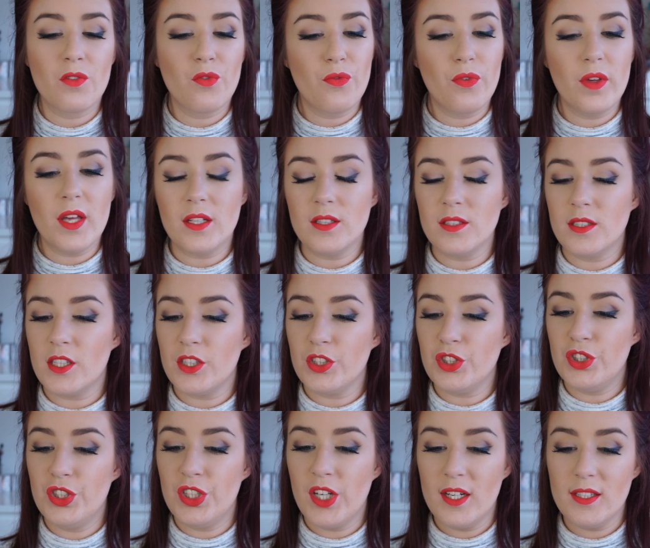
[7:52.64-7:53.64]
Feels
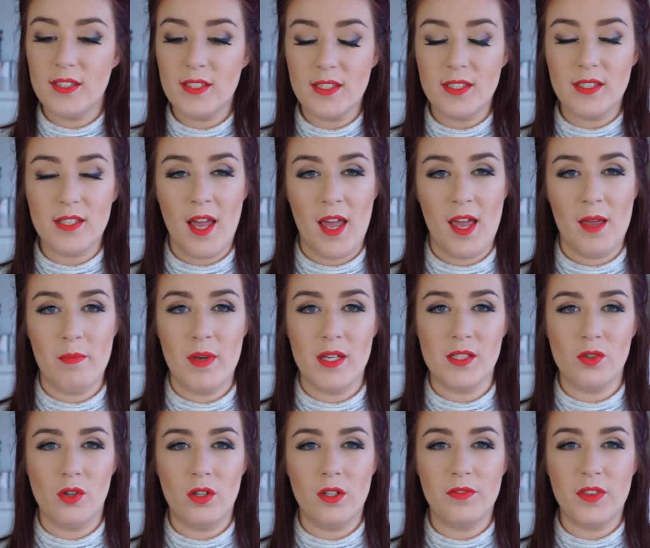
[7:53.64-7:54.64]
just the same as
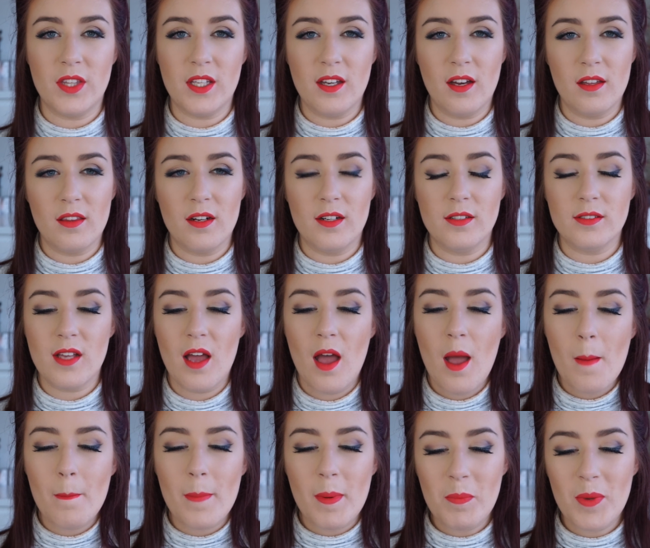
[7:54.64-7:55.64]
all of the others.
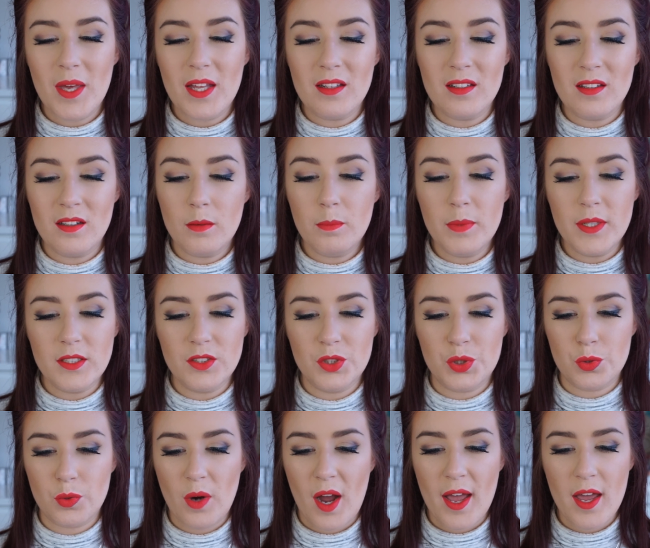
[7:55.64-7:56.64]
Maybe a little bit
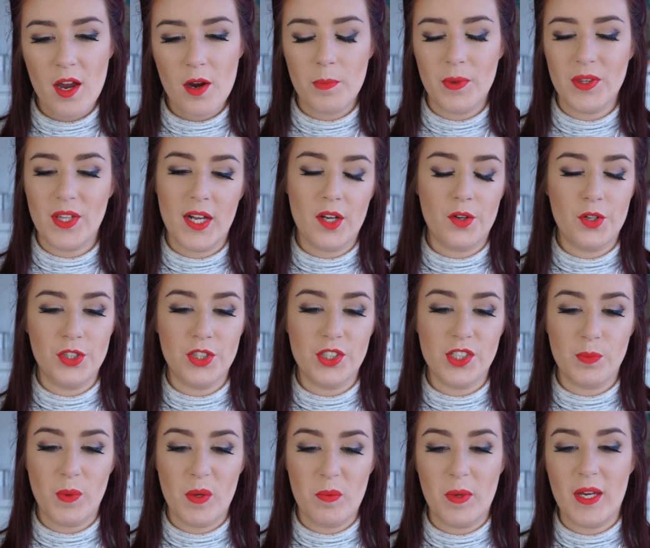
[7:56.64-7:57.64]
drier, but that could
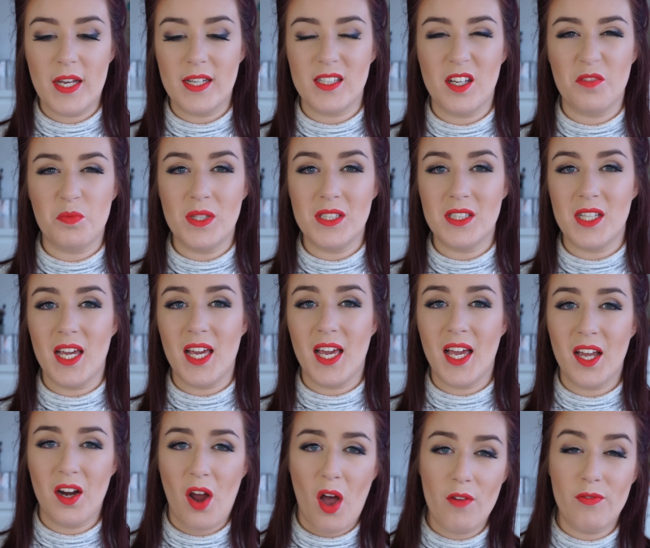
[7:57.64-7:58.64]
just be because I've been taking
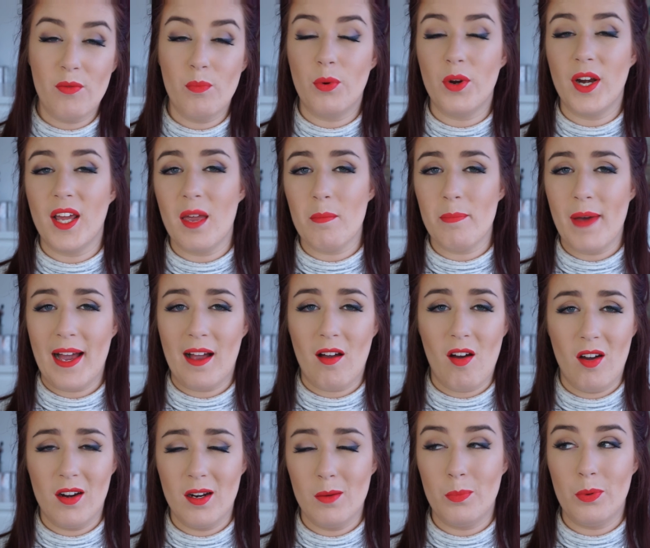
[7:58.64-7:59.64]
it off and putting it back
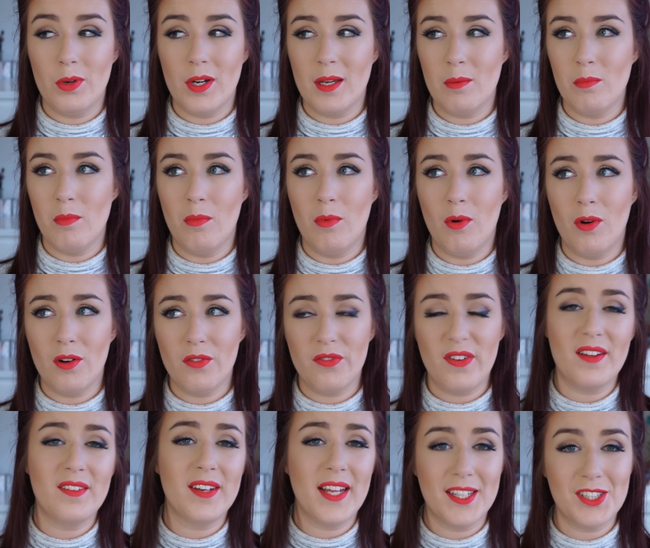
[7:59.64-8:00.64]
on and putting more
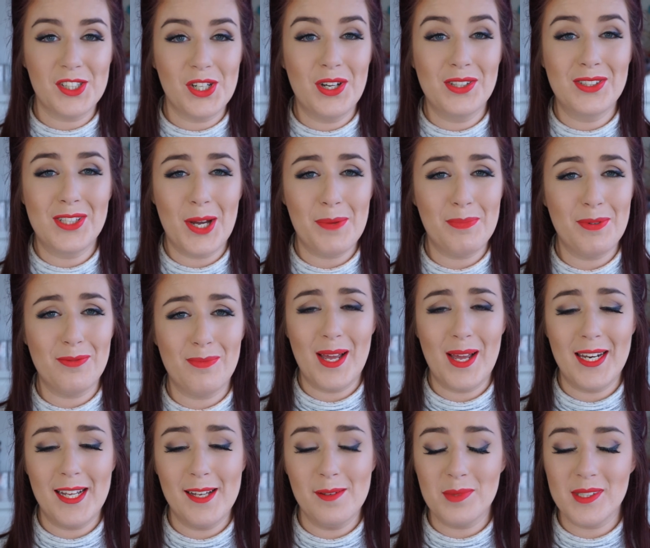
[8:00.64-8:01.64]
foundation on top of
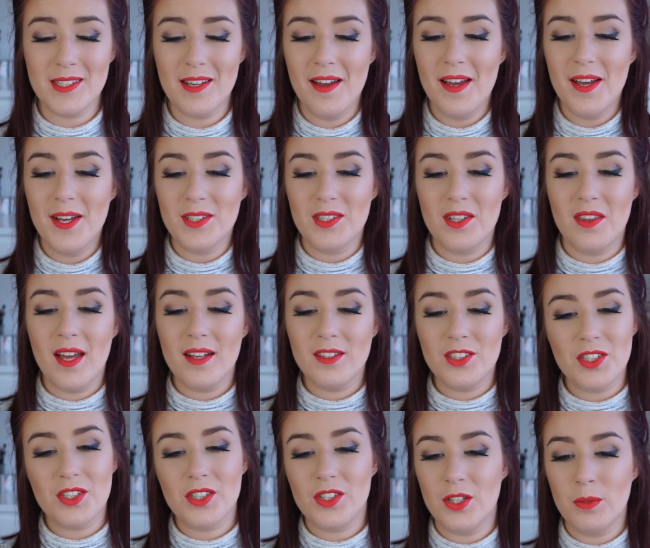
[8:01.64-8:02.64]
lips. So that
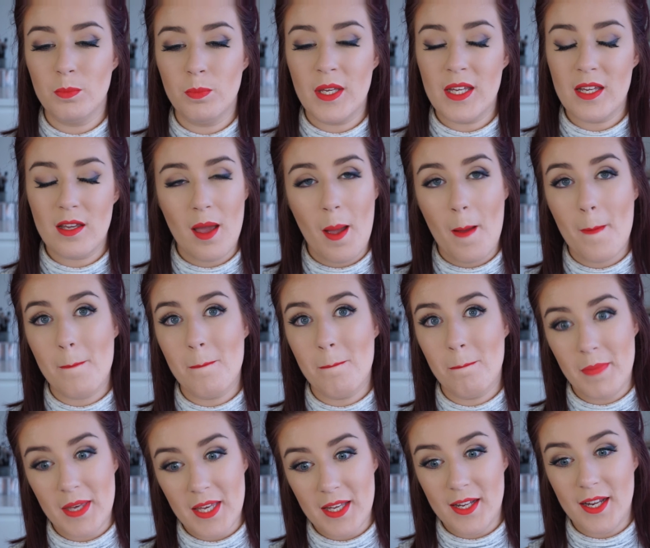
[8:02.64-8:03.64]
just could be
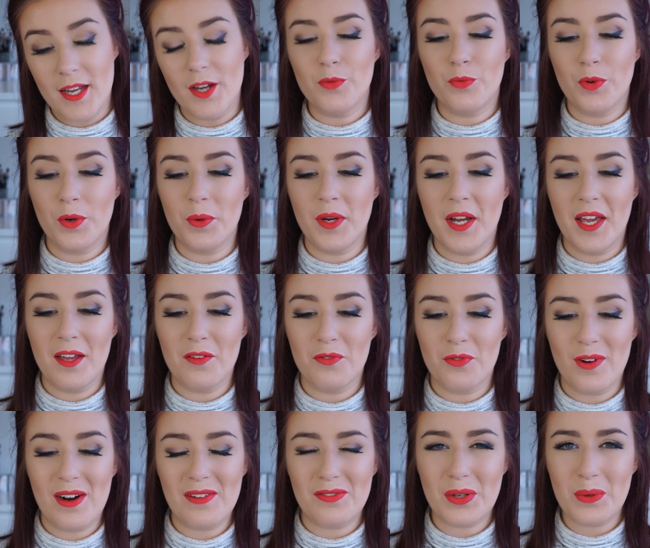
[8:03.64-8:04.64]
me ruining it
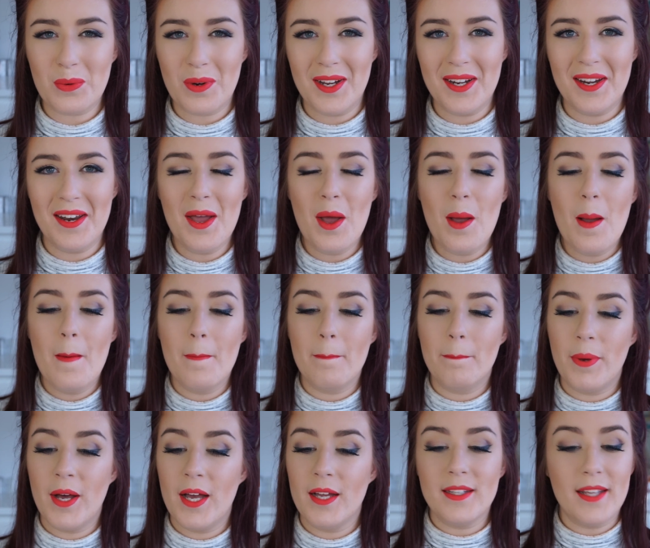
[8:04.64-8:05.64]
for everyone.
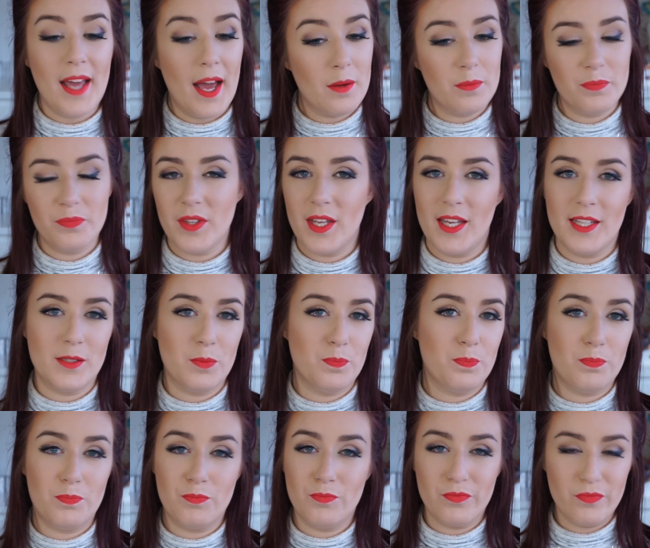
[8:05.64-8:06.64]
But yeah,
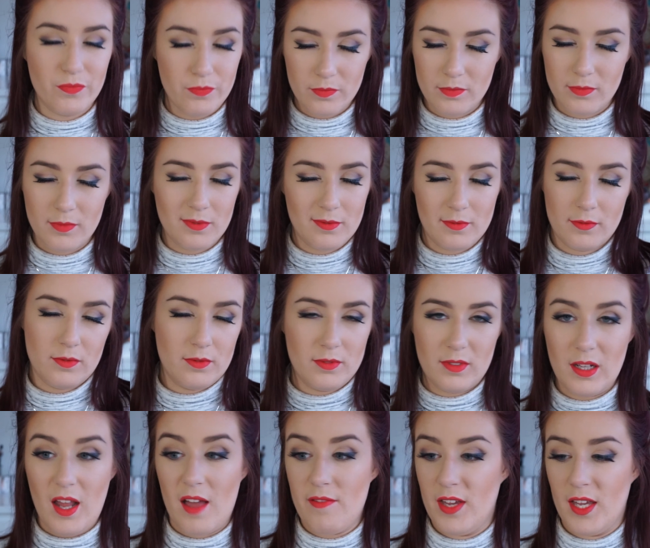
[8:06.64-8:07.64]

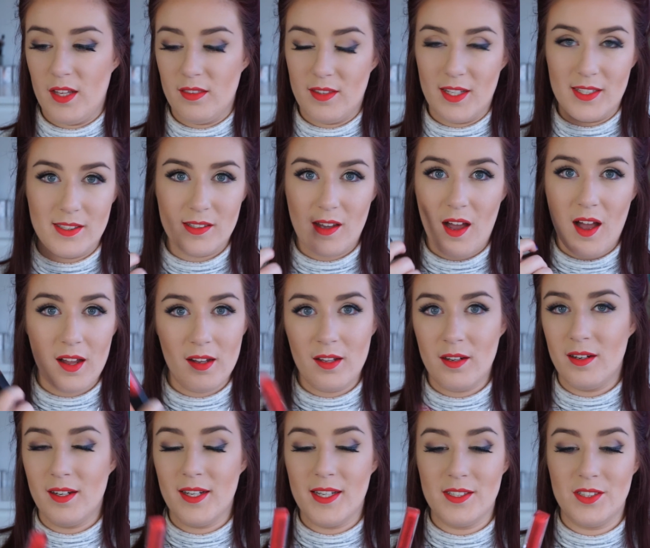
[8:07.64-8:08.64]
love it. This
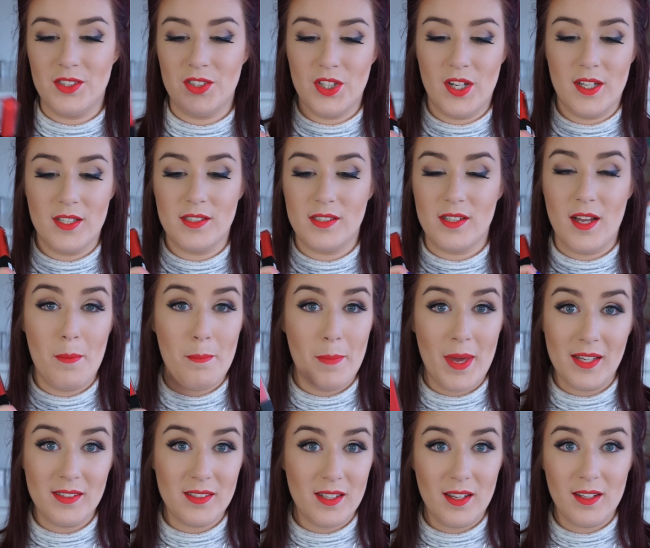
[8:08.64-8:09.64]
color is just
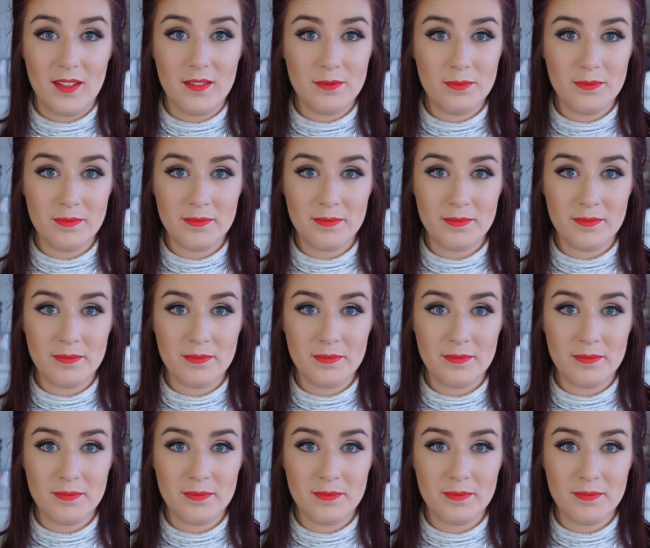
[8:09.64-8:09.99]
amazing.